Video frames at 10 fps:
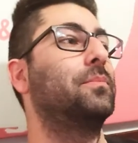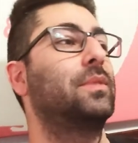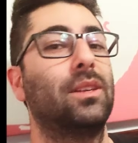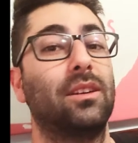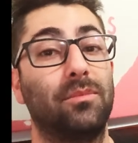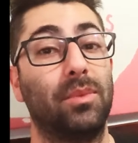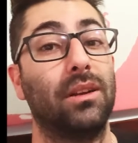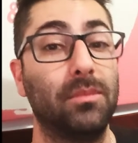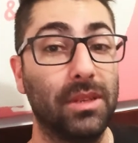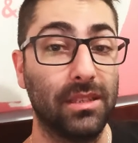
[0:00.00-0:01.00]
stuff, by
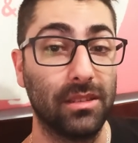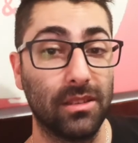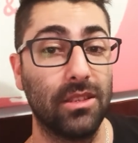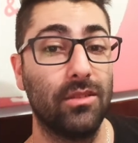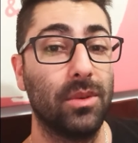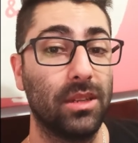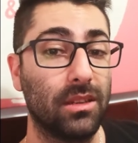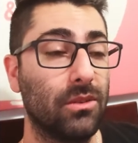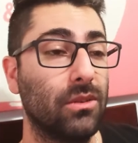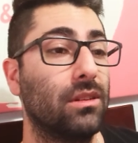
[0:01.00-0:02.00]
all means, as long as you have the money to
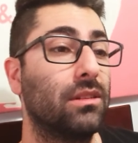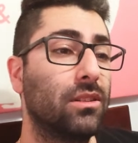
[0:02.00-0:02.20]
do it.